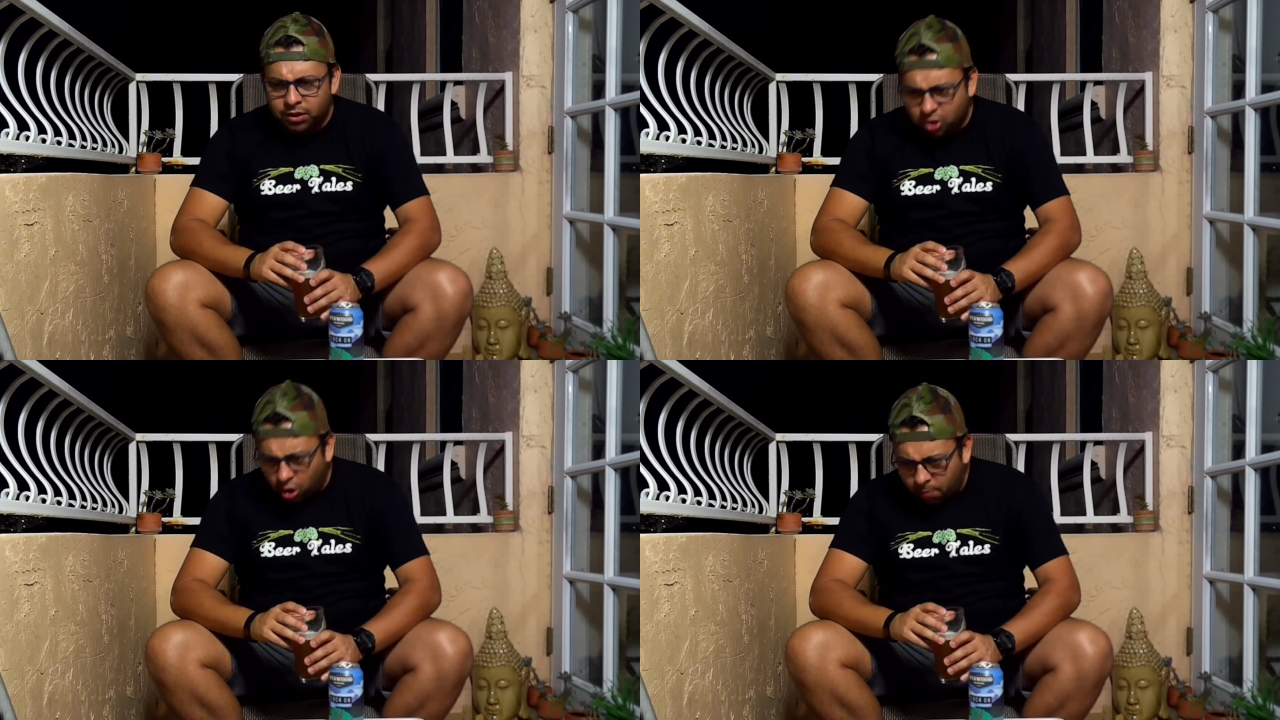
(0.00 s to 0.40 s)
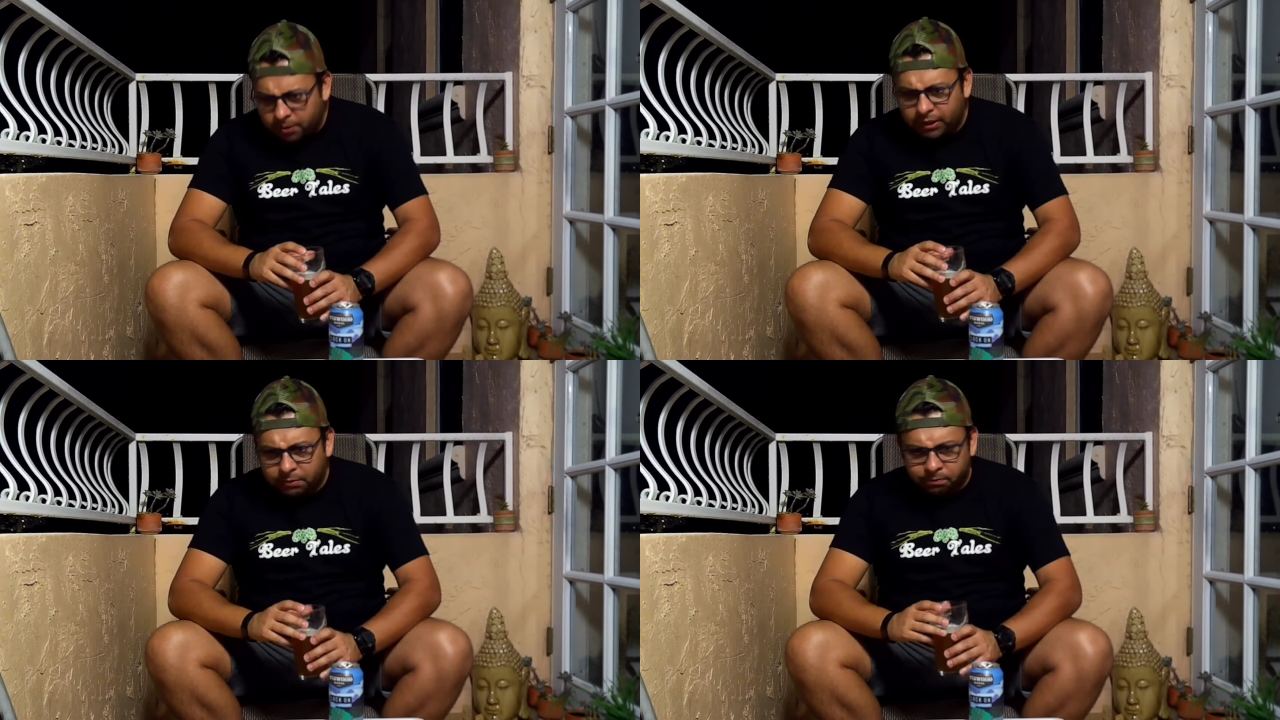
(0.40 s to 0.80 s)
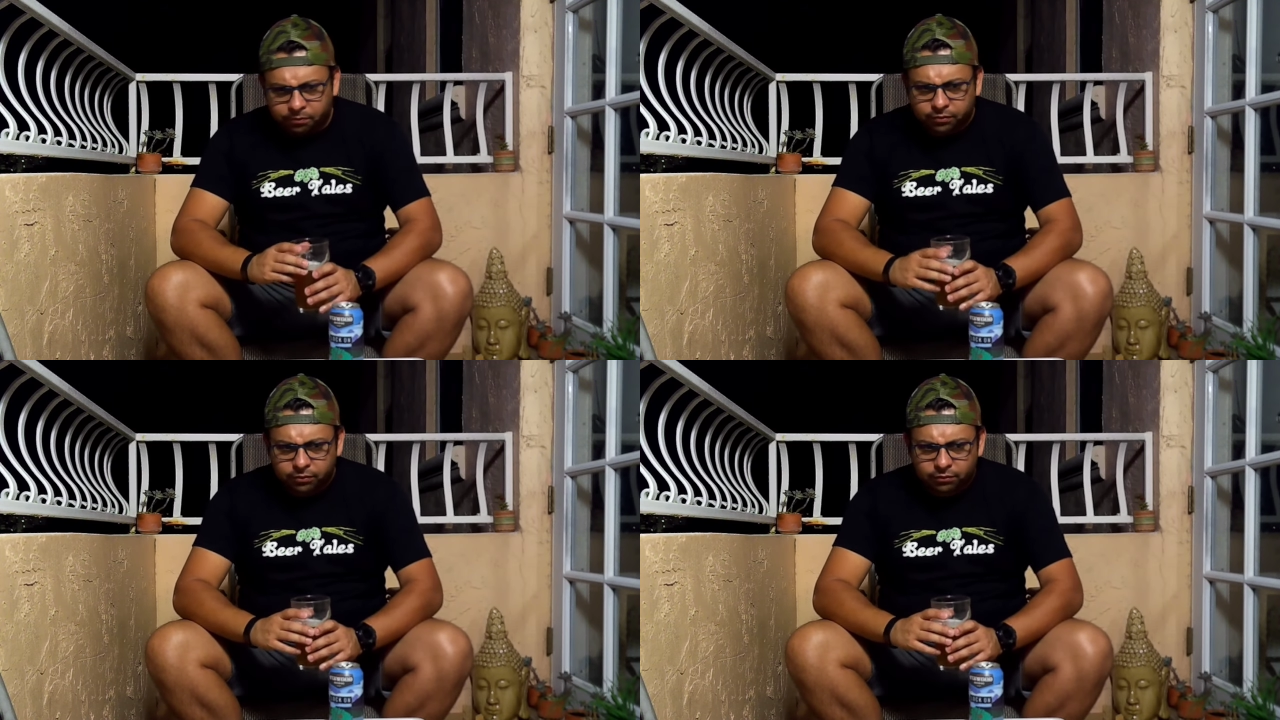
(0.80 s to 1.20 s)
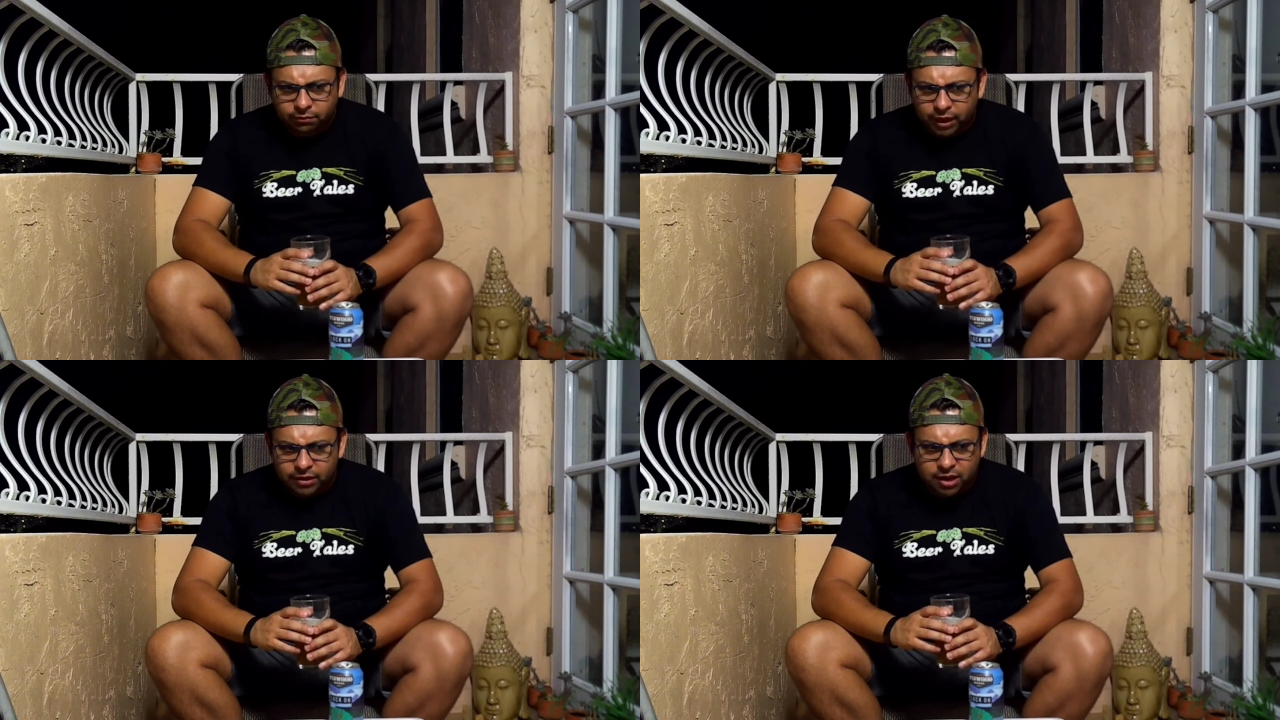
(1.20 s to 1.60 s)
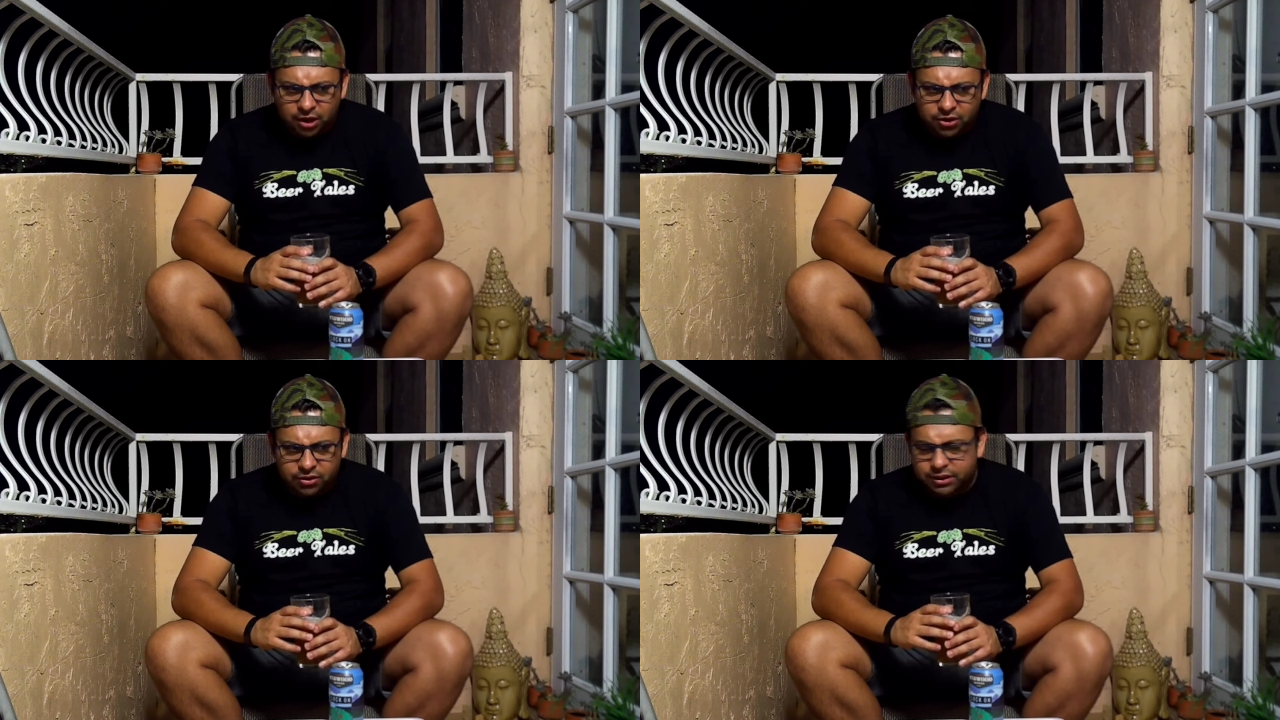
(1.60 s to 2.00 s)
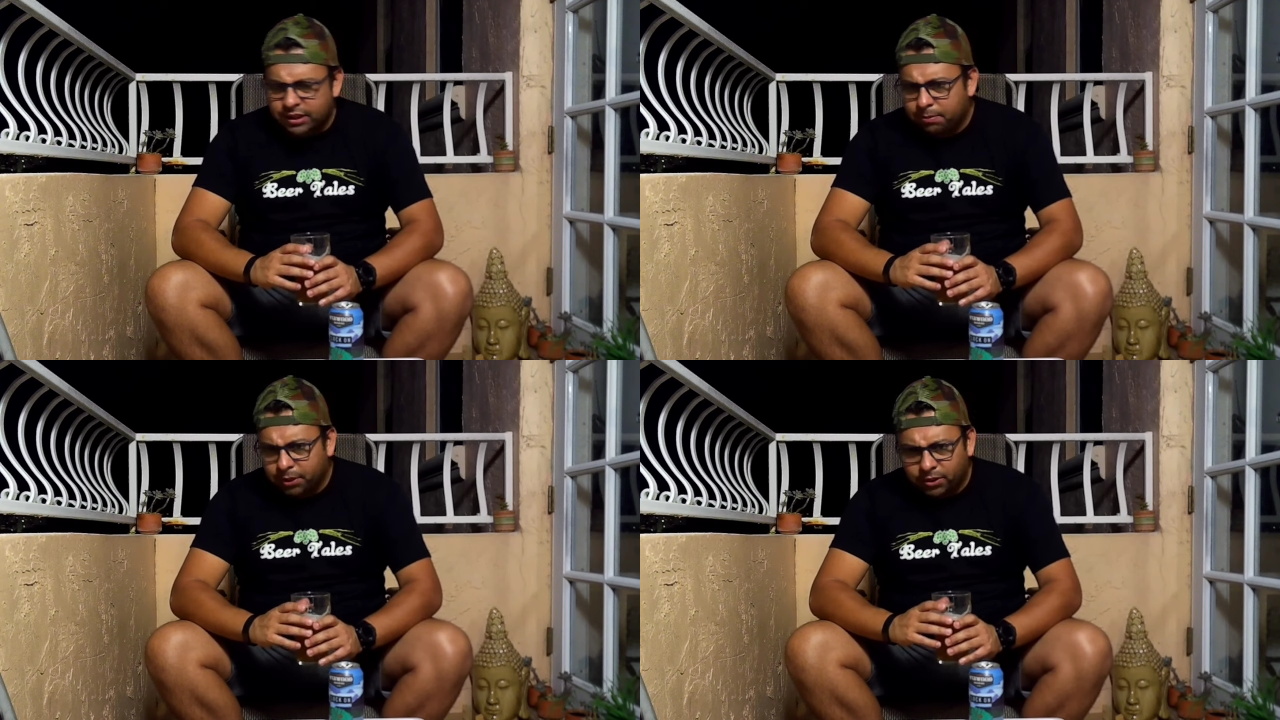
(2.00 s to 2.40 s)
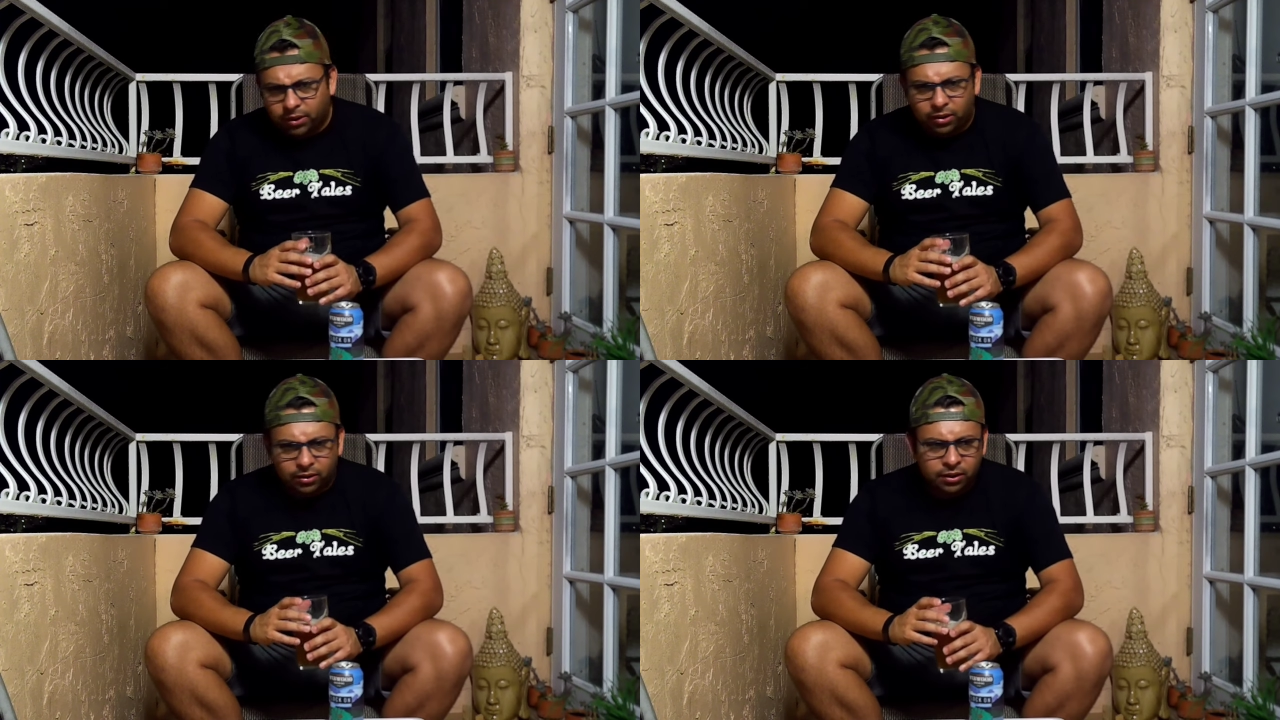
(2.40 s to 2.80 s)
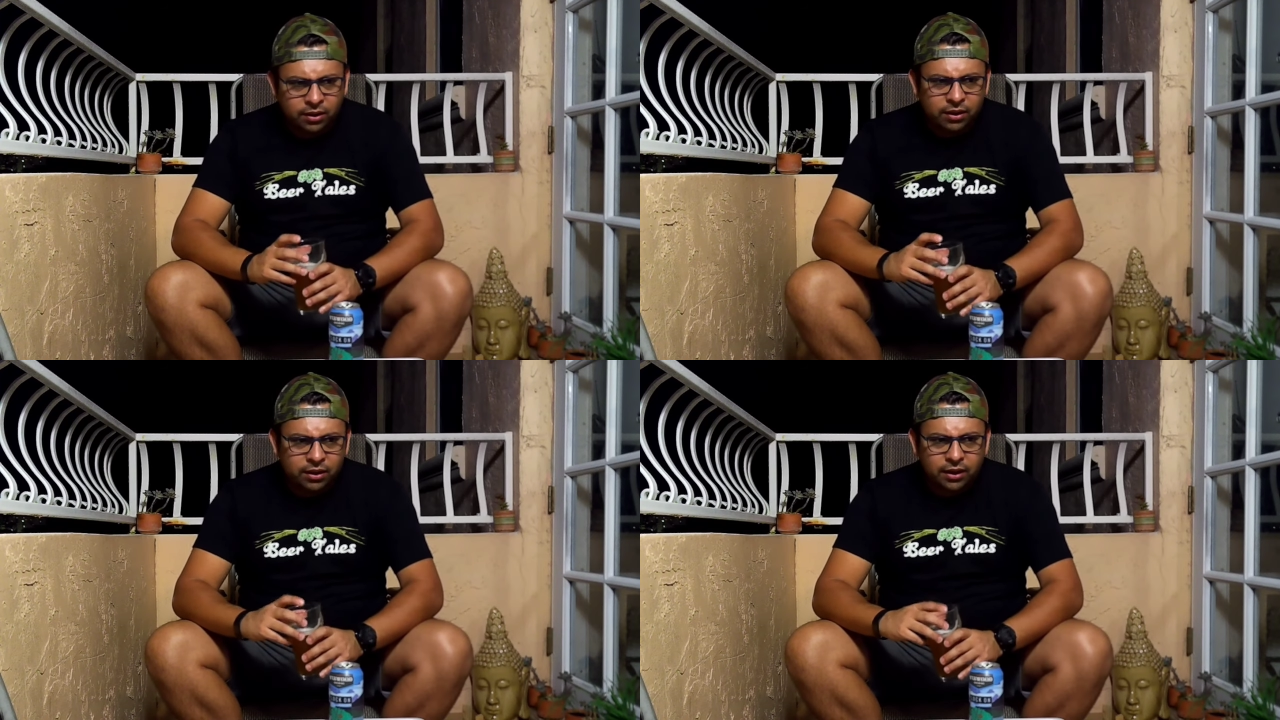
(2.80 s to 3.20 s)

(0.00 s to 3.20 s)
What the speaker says: It's hoppy. It's not your typical